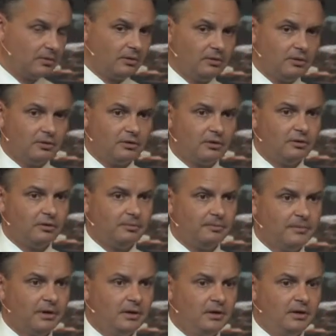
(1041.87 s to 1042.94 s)
You know, good on
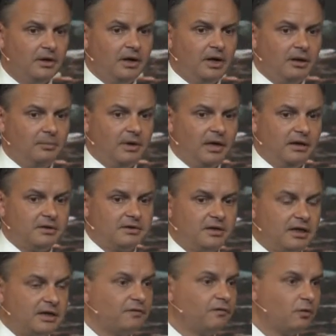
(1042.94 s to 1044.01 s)
them. And so
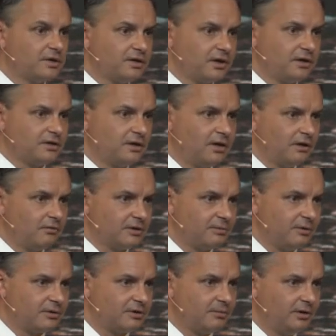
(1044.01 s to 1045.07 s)
that's forcing us to take
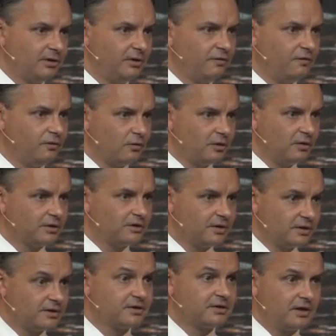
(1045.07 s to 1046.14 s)
responsibility for it. So
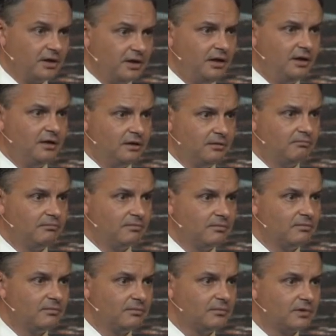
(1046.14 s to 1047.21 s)
this is the year.
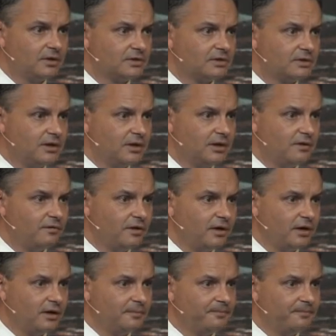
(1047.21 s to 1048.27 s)
This is the year for
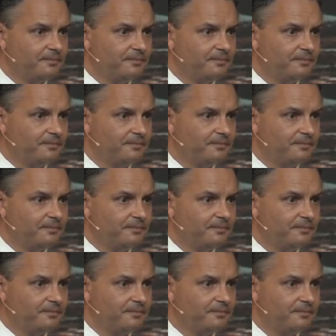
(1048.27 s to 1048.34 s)
that.